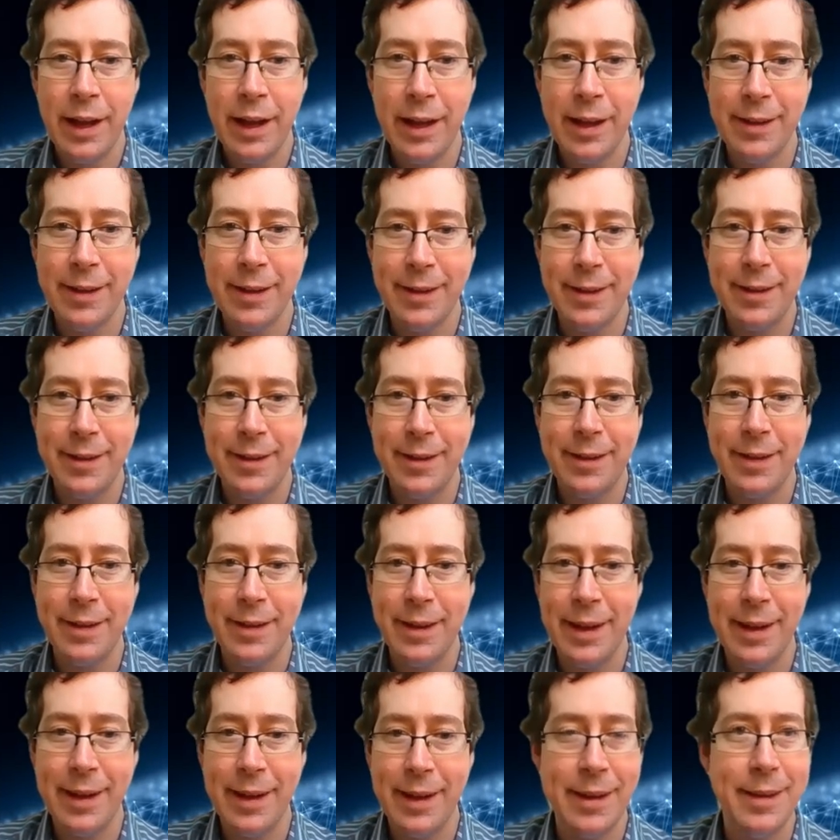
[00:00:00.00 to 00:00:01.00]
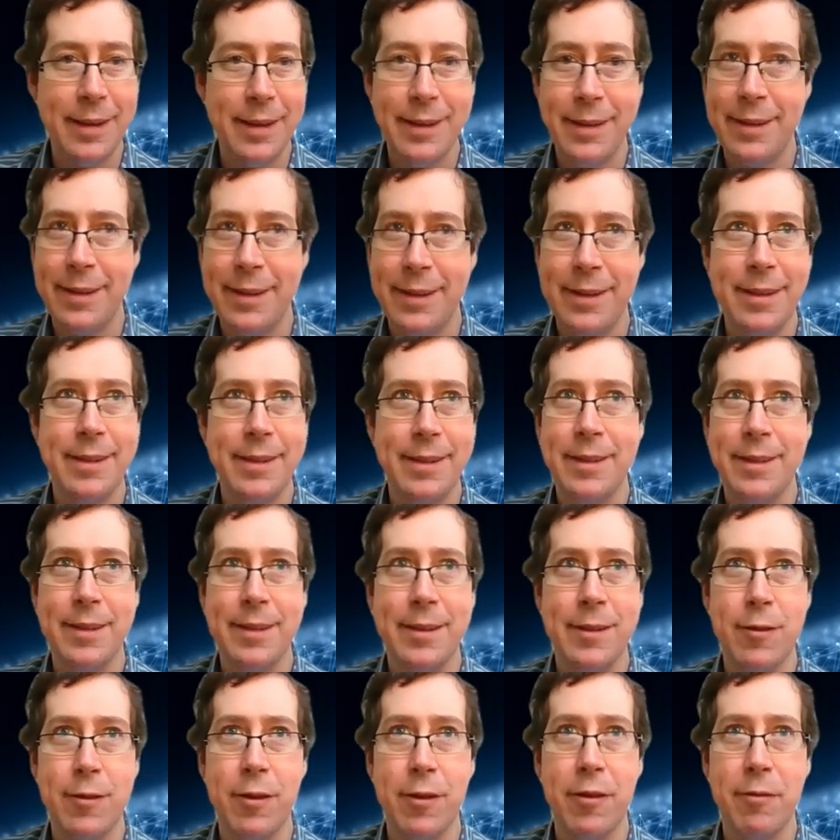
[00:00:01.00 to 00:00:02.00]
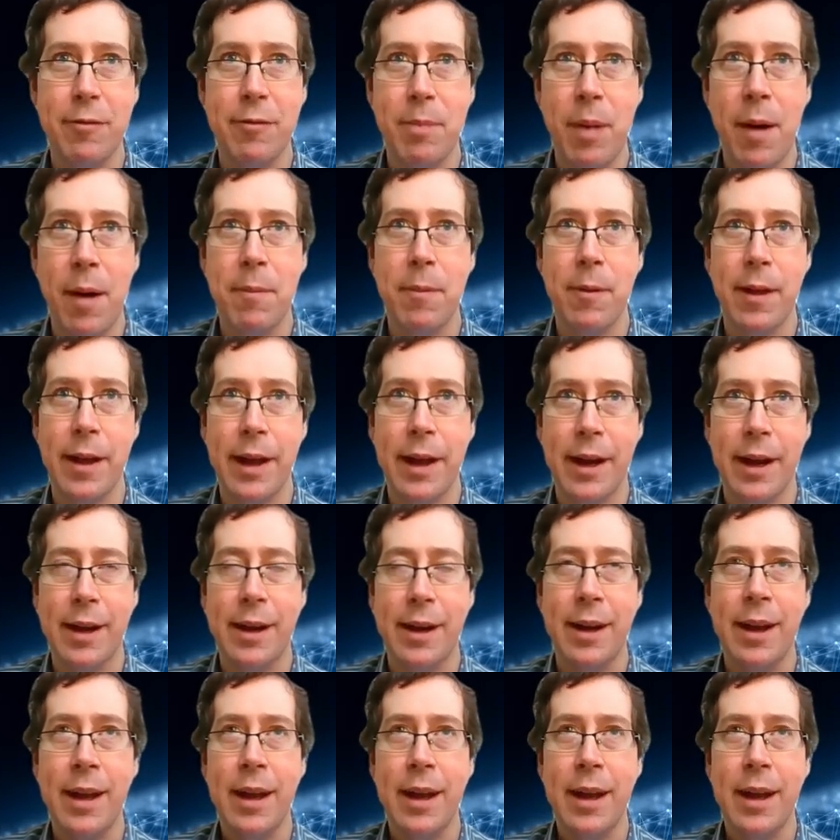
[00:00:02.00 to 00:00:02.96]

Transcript: his his sort of public